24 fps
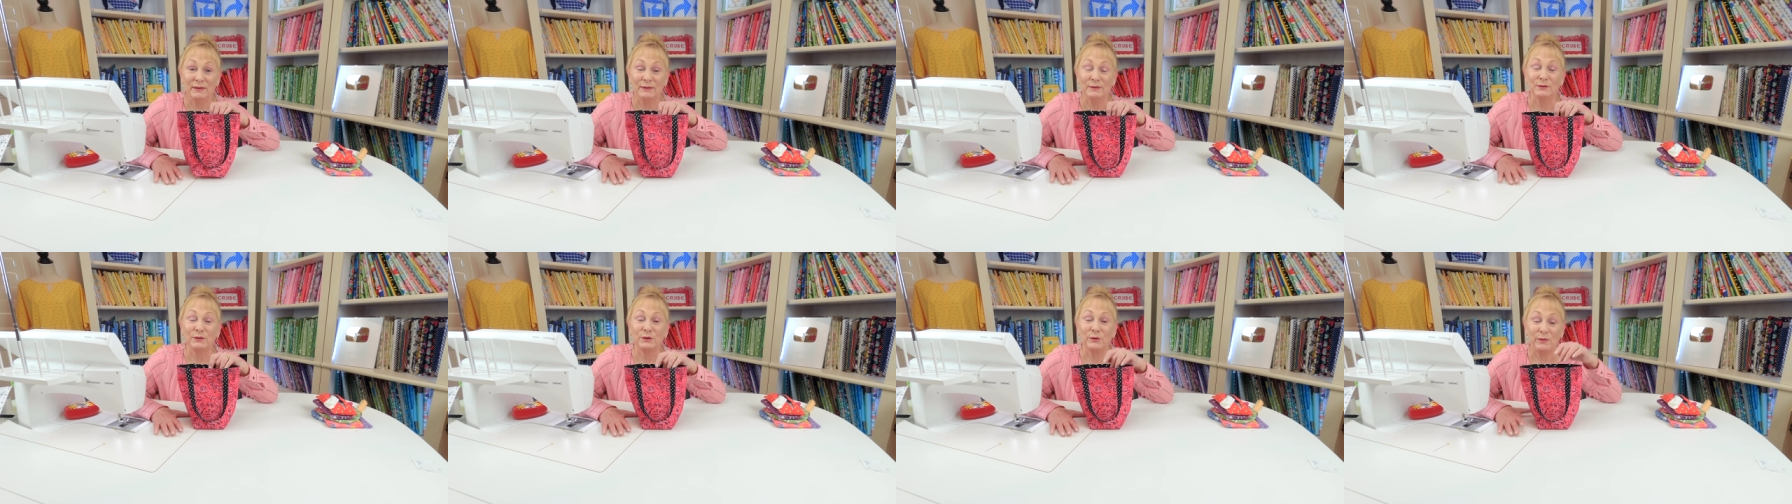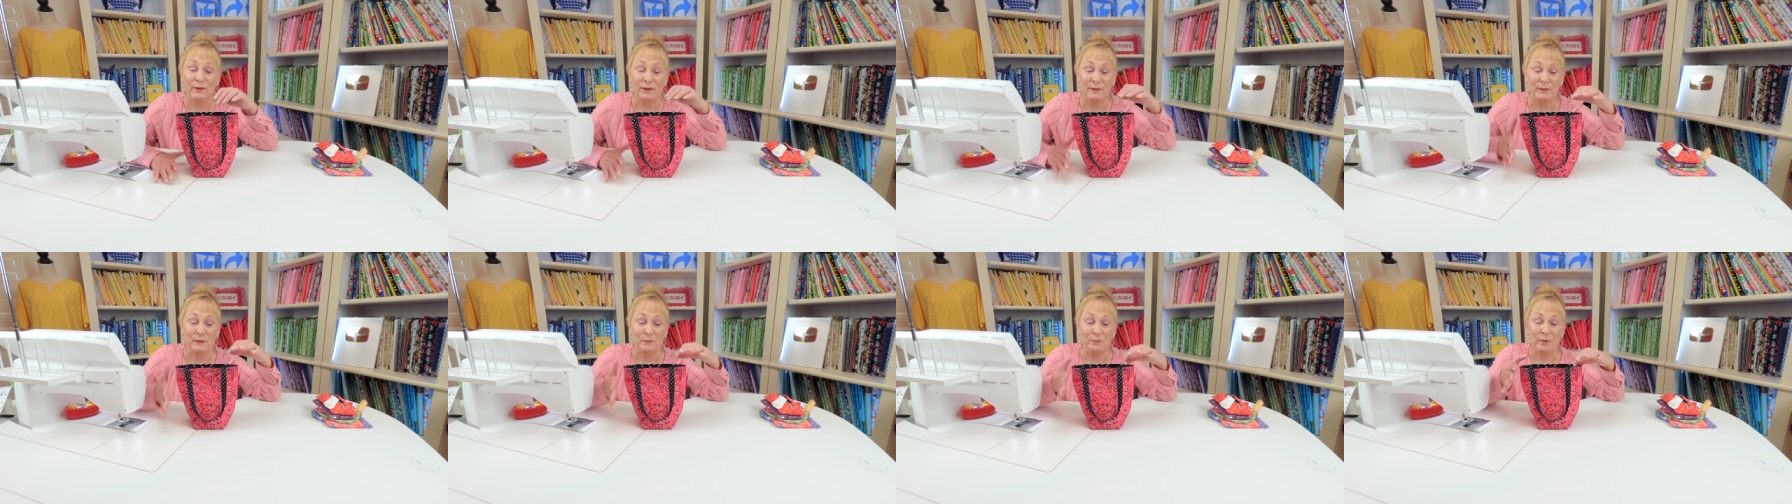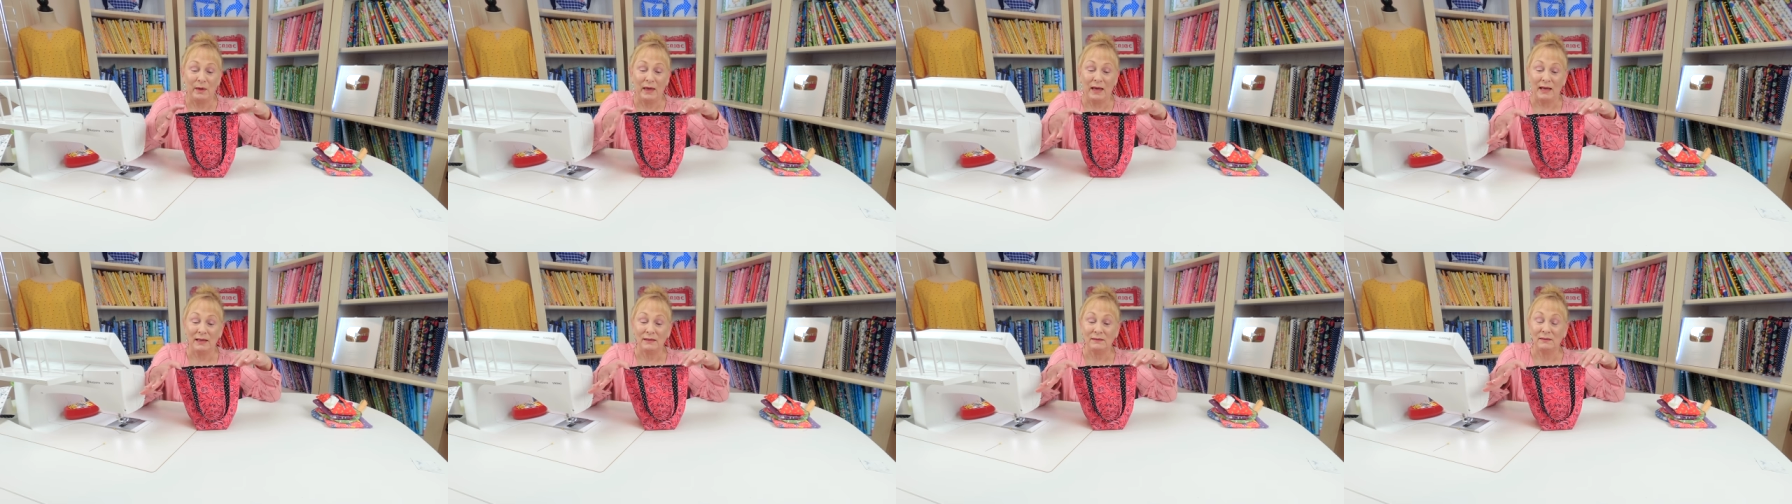so that the
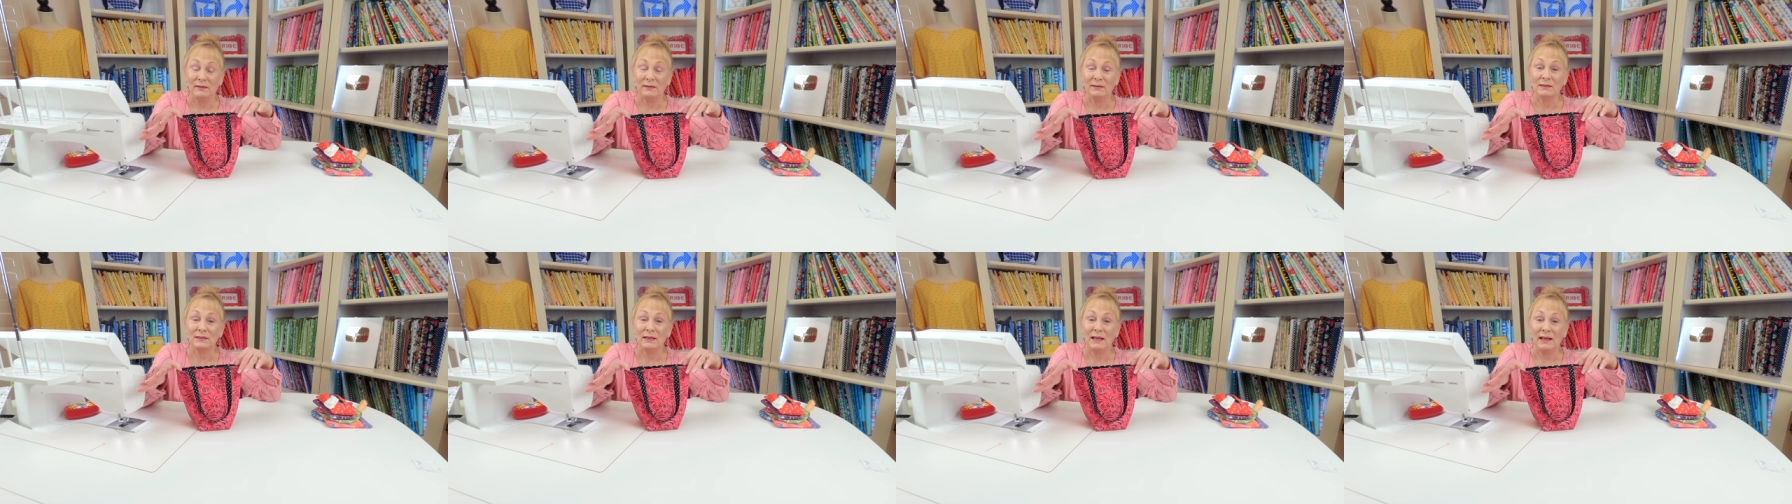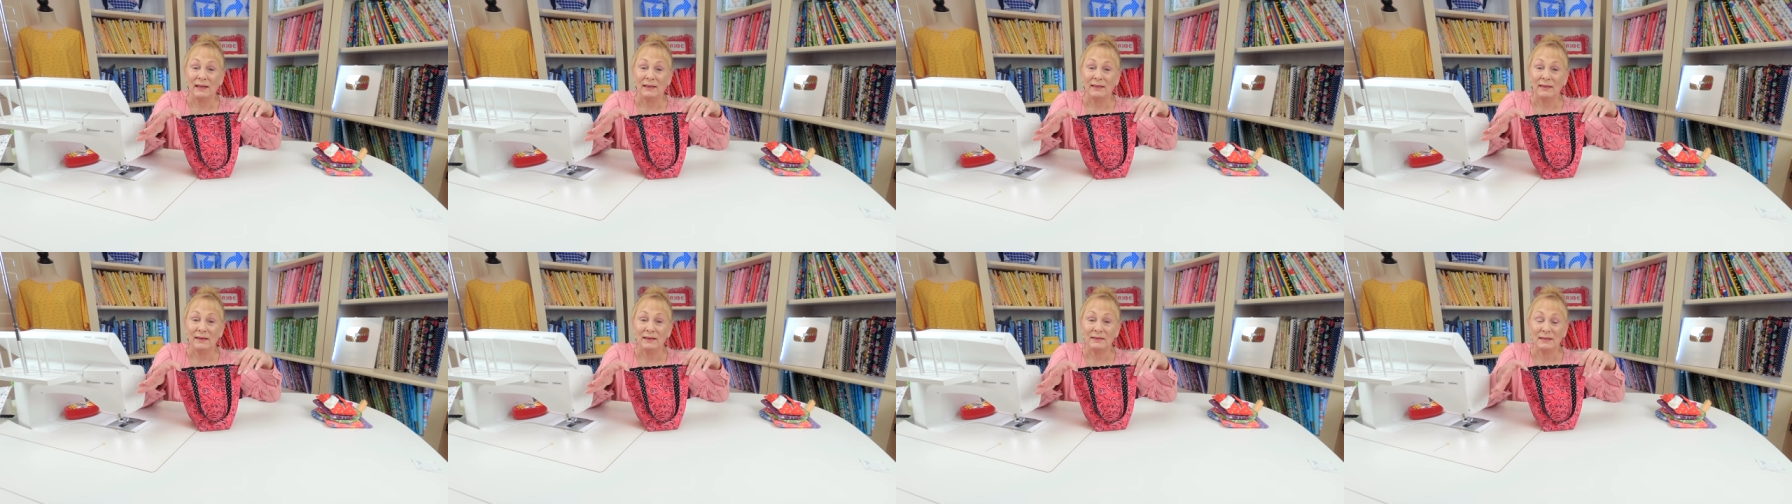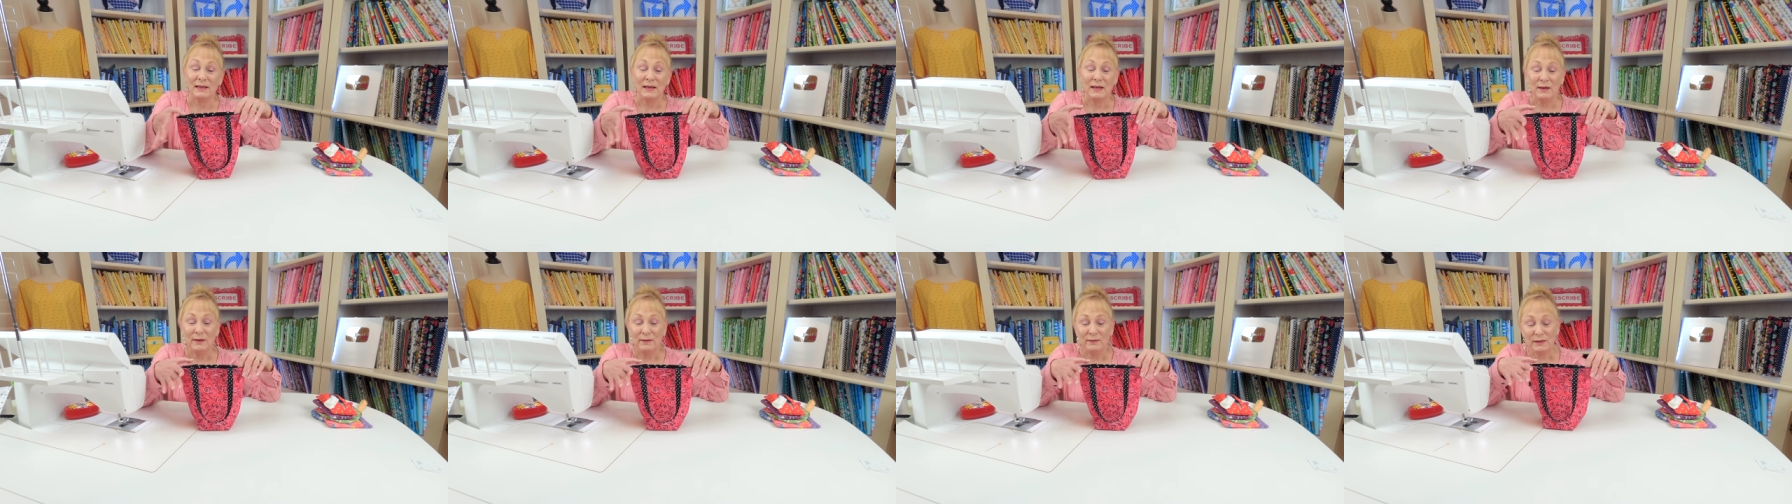bag looks like this.